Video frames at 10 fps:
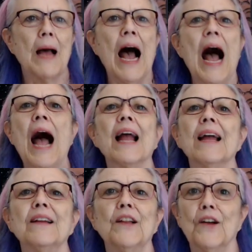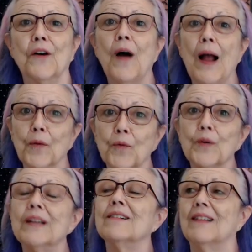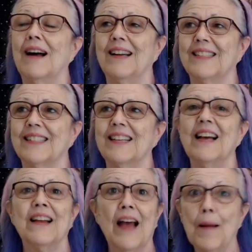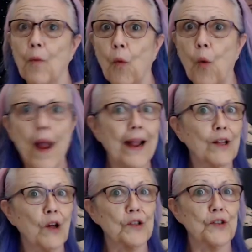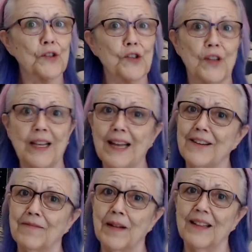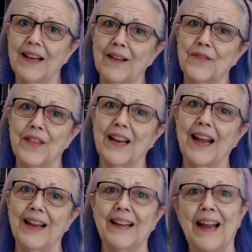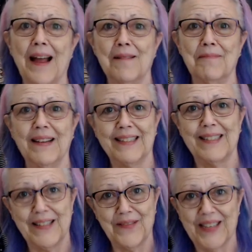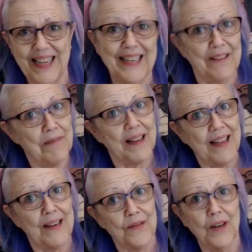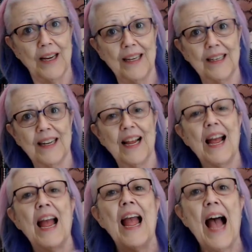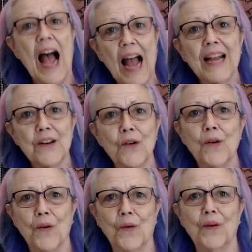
I realize I'm way closer to the end of my life than I am at the beginning of my life, right? I know